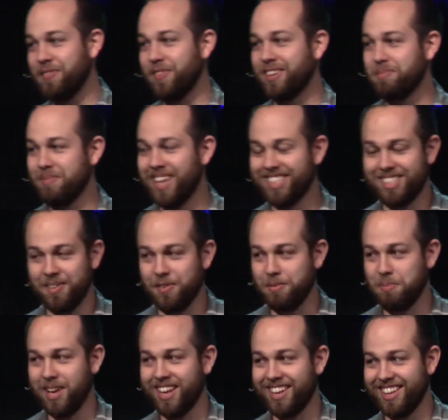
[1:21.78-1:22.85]
different. That's
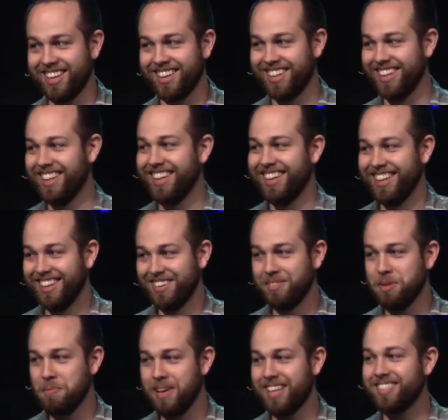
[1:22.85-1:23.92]
different, Ben.
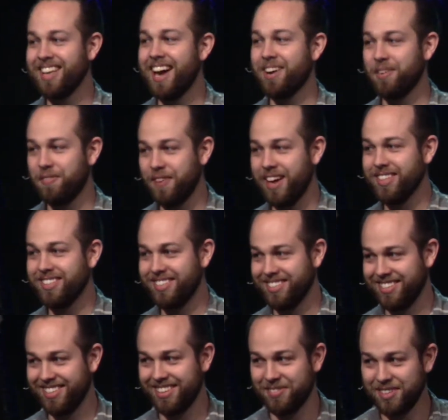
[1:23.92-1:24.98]
We make
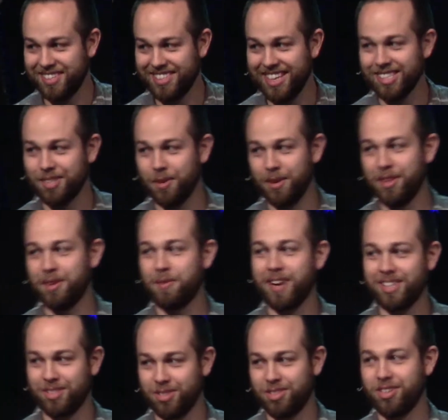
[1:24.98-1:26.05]
sacrifices. If it says Lord of the
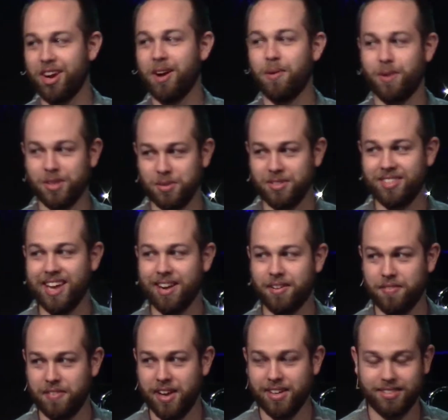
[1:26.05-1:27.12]
Rings or Star Wars, we
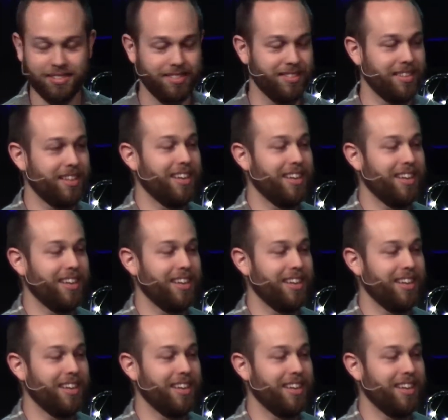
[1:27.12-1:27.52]
sacrifice.